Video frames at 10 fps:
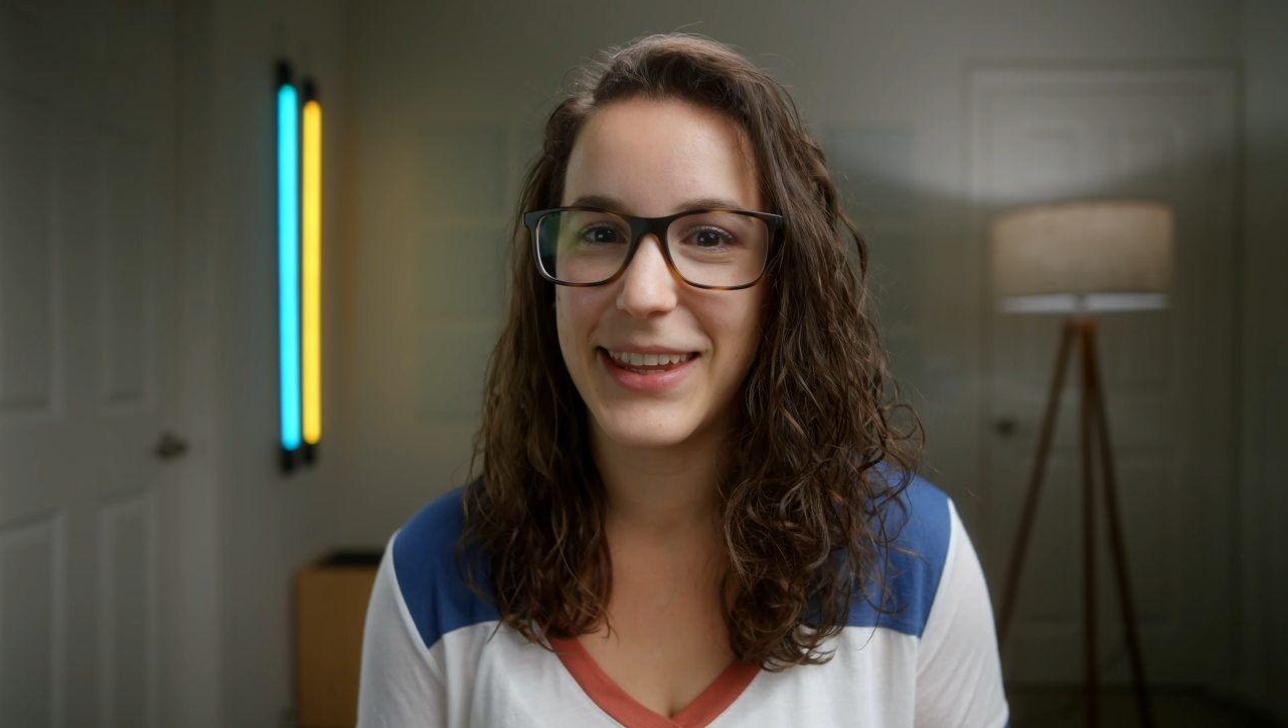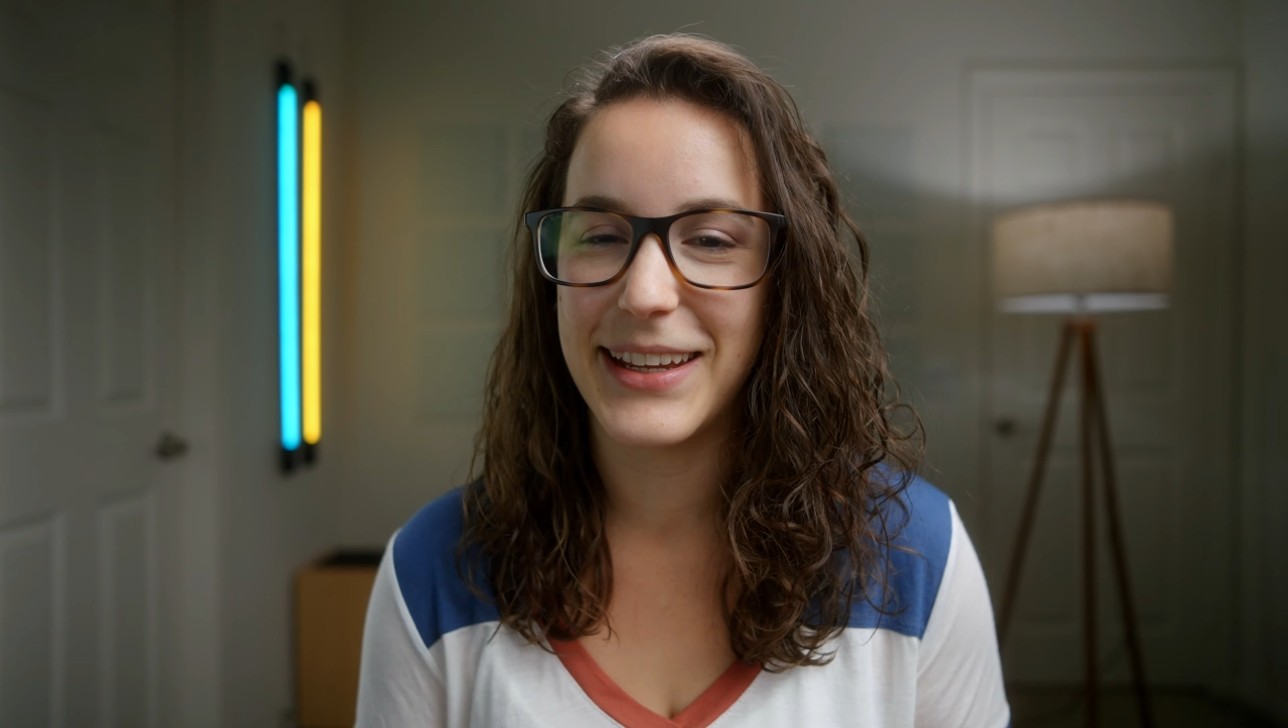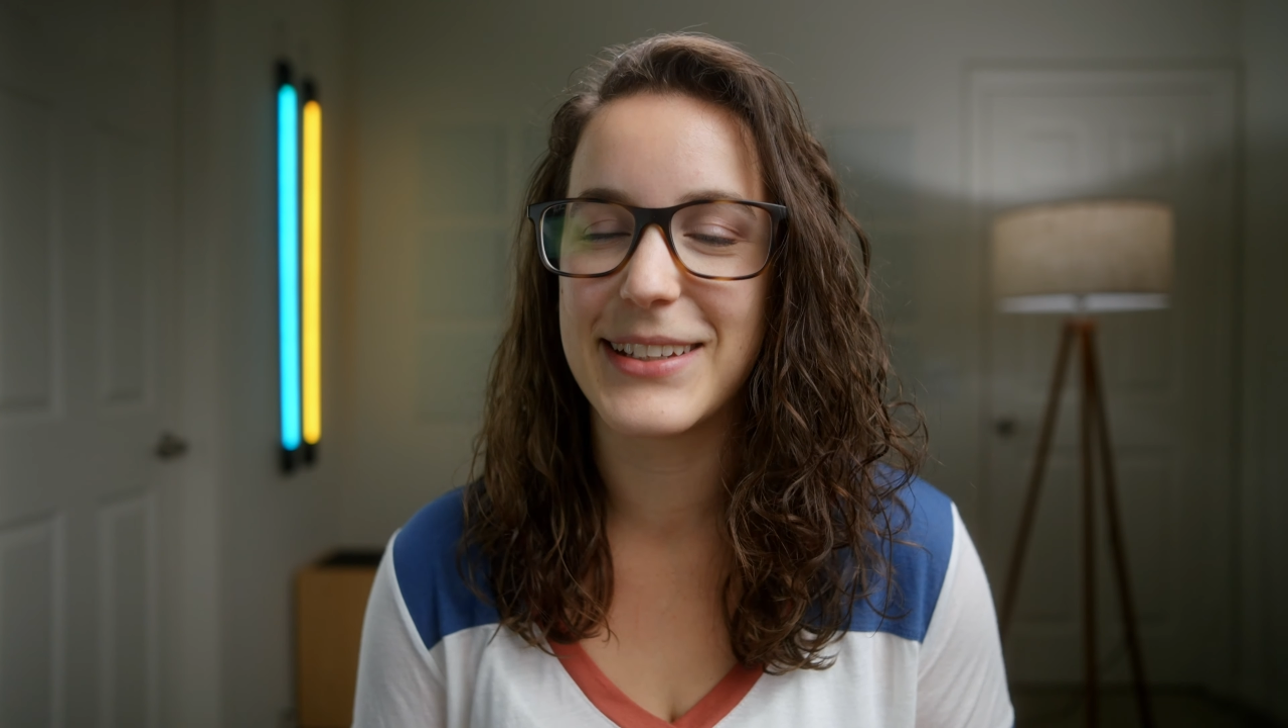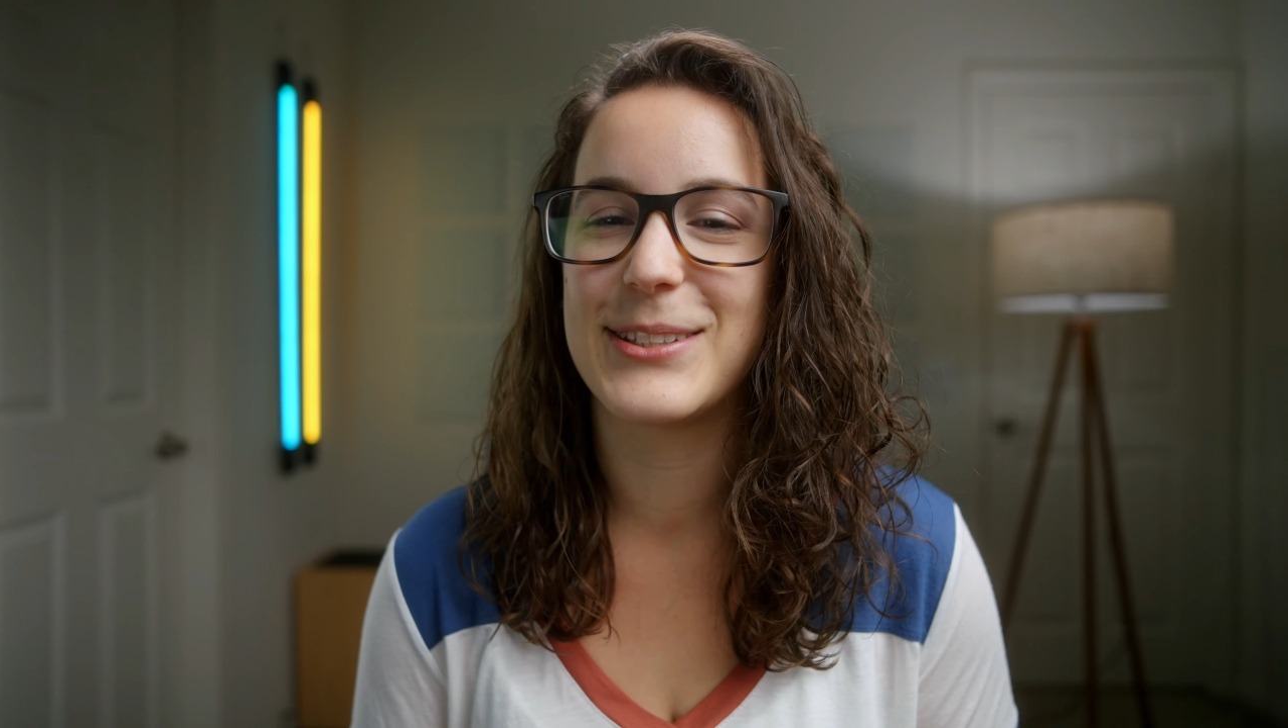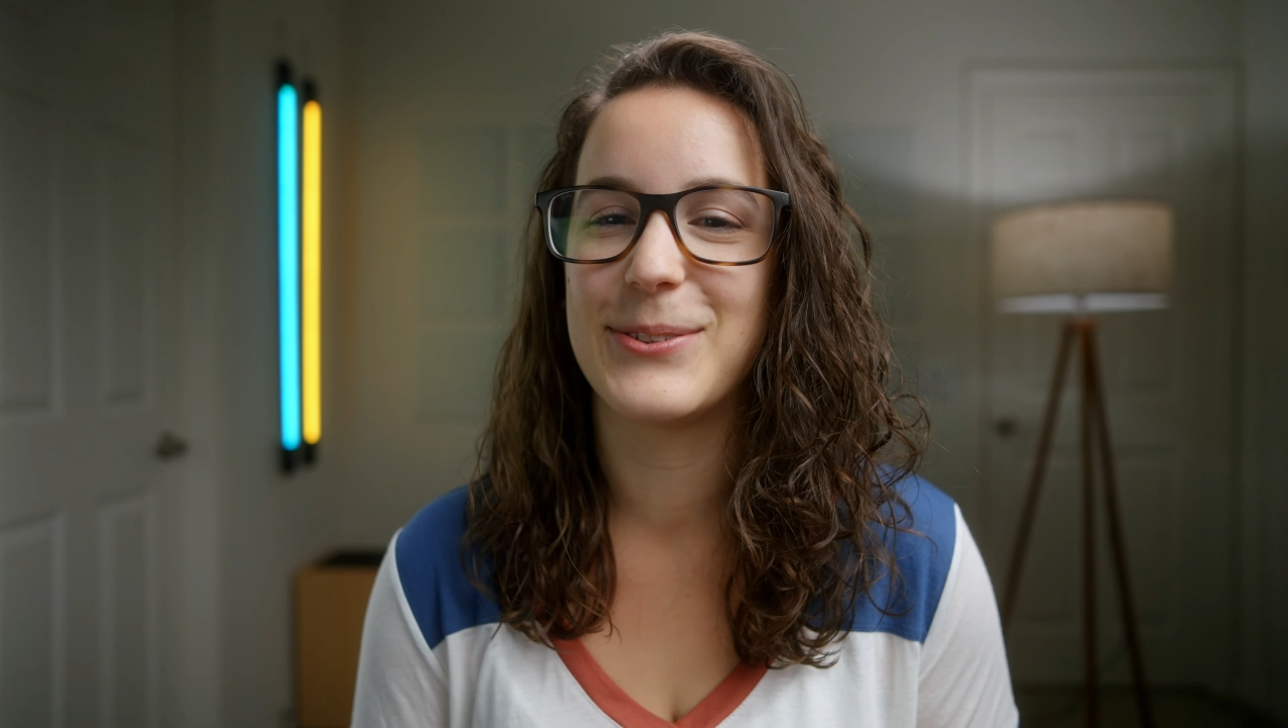
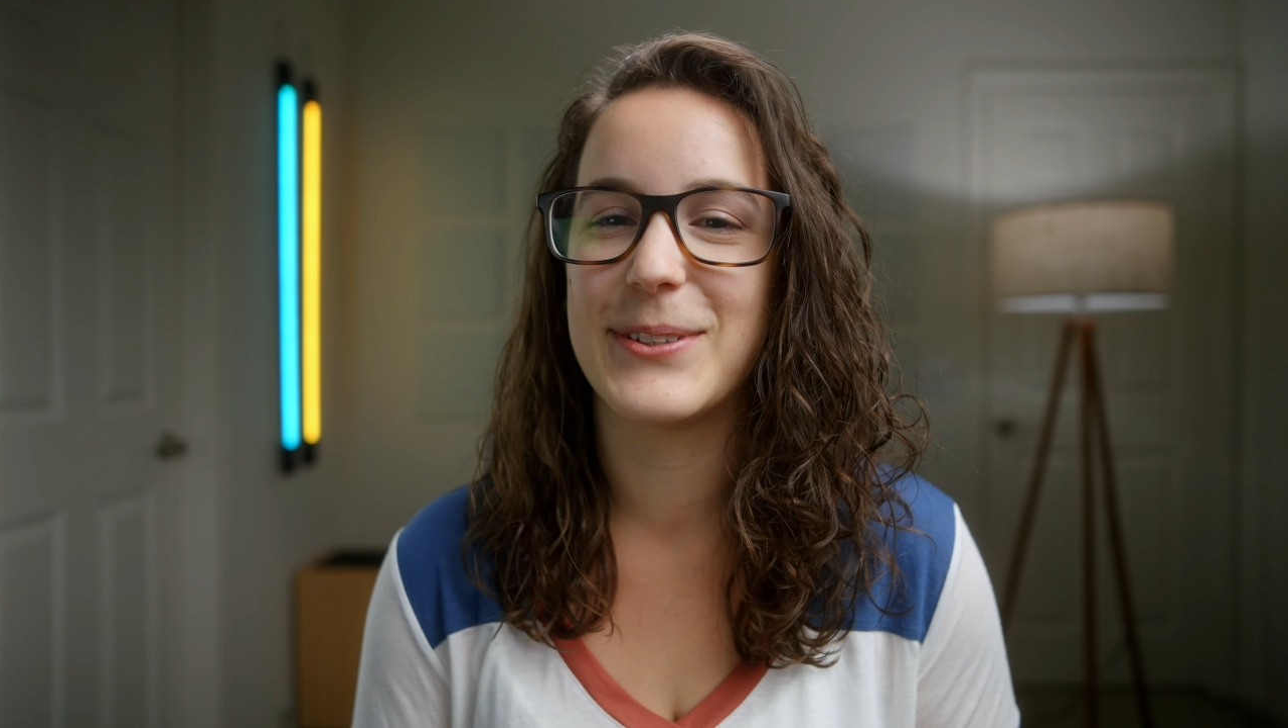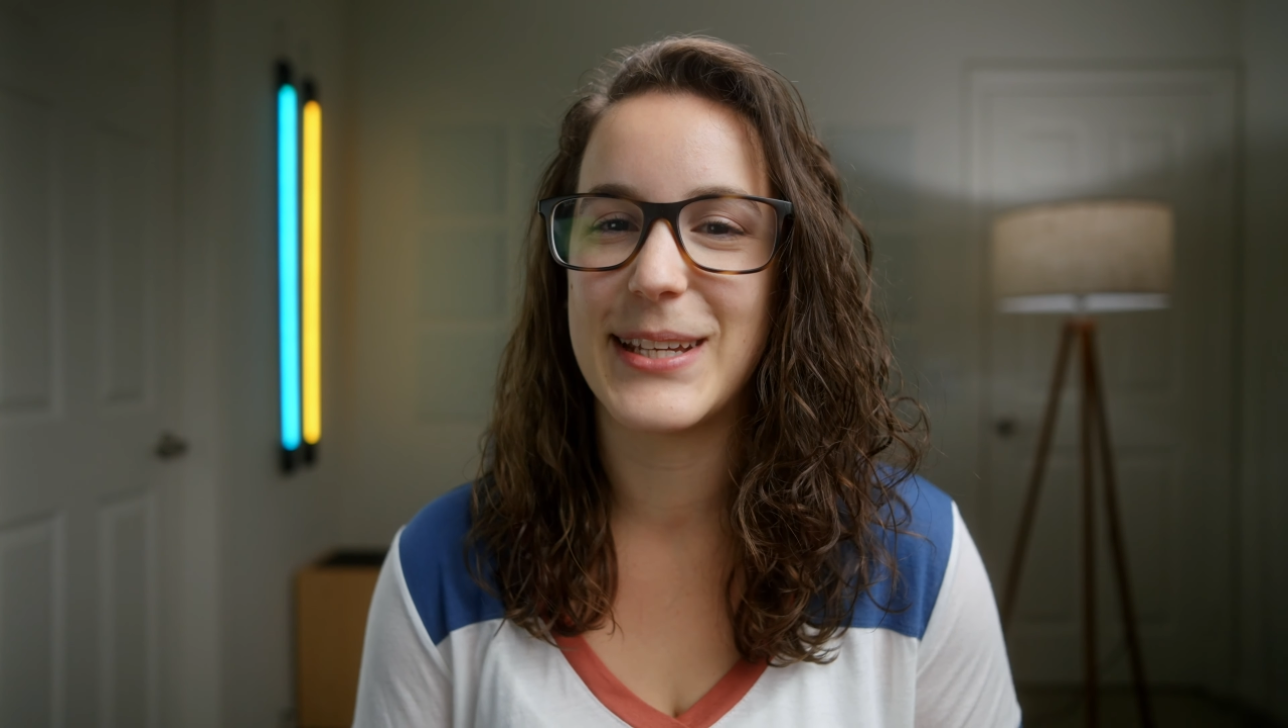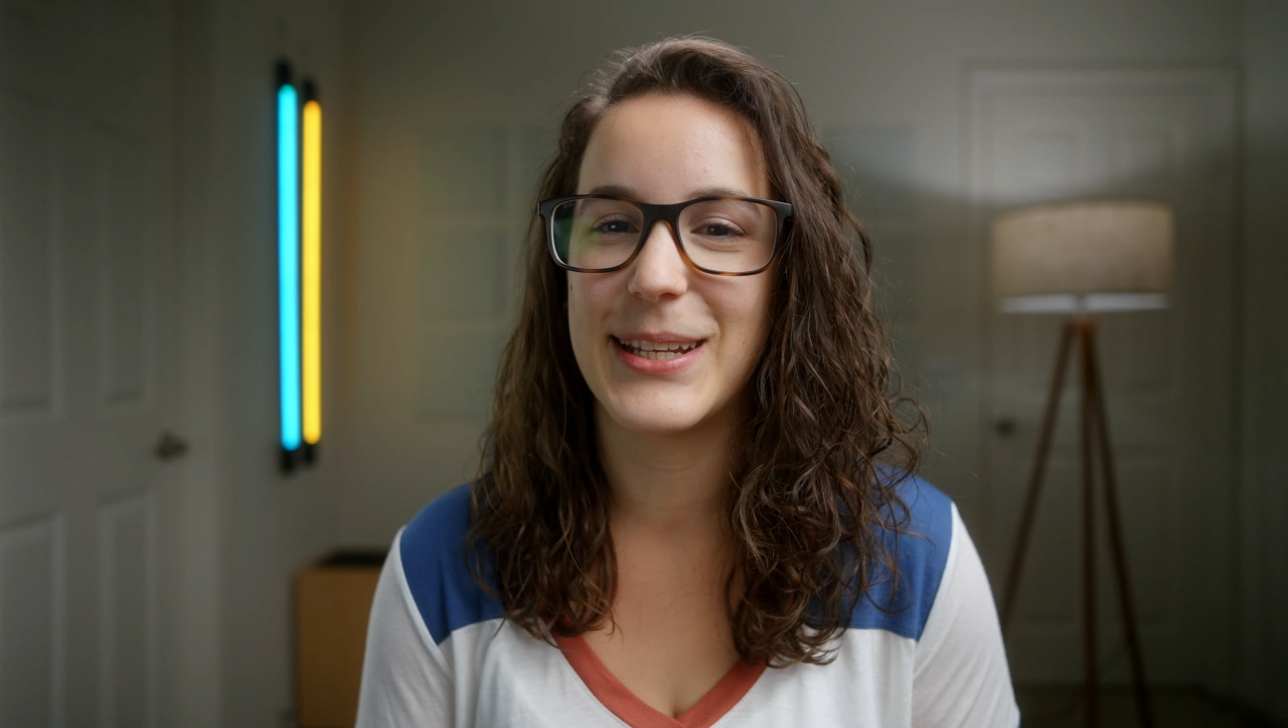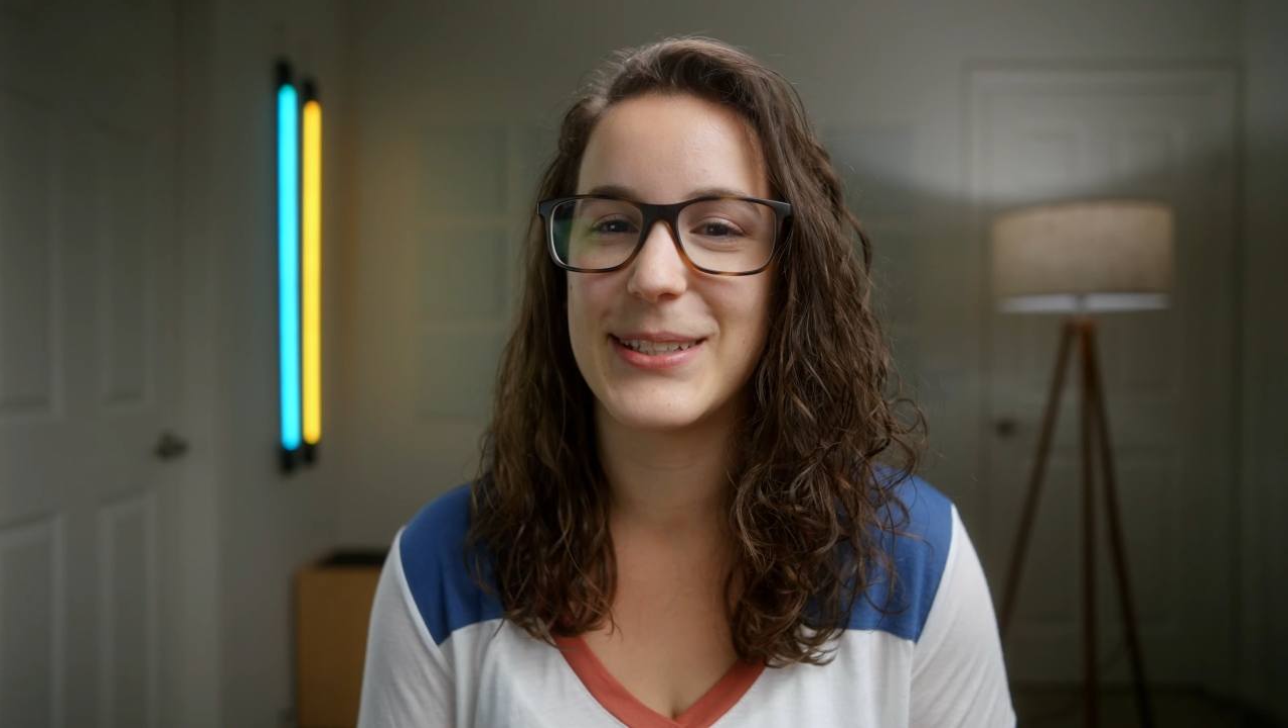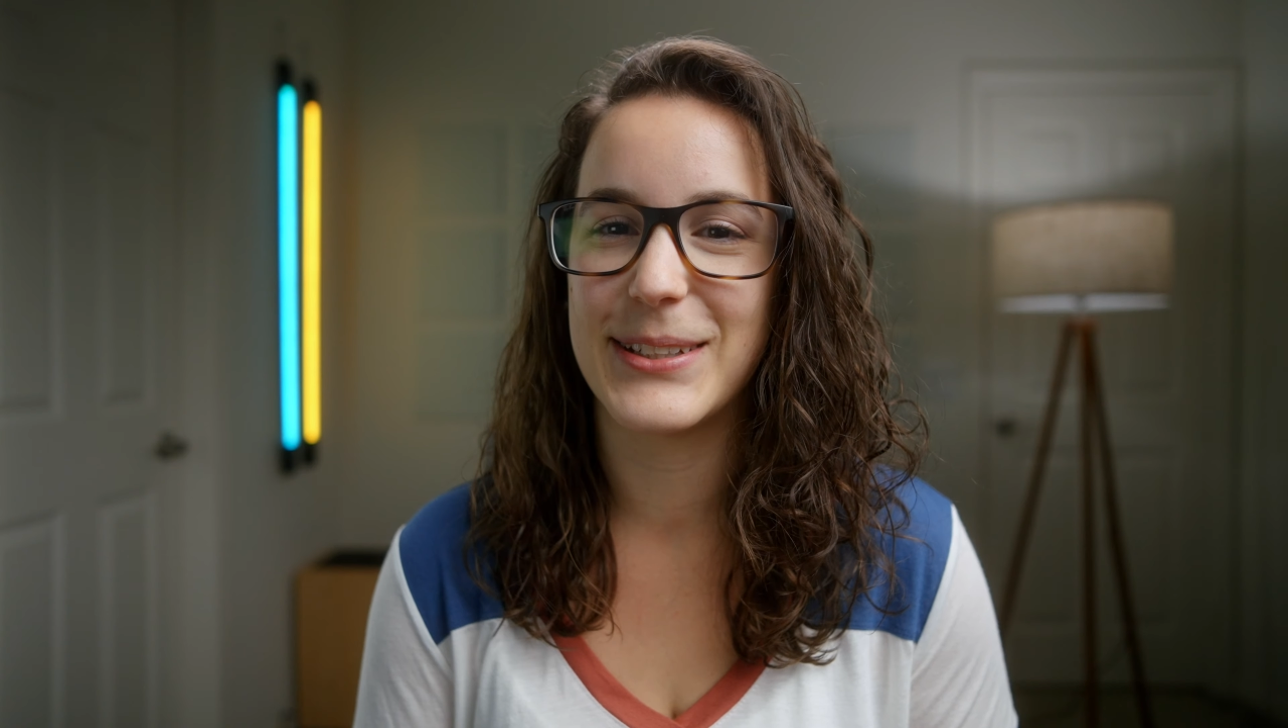things to attend to.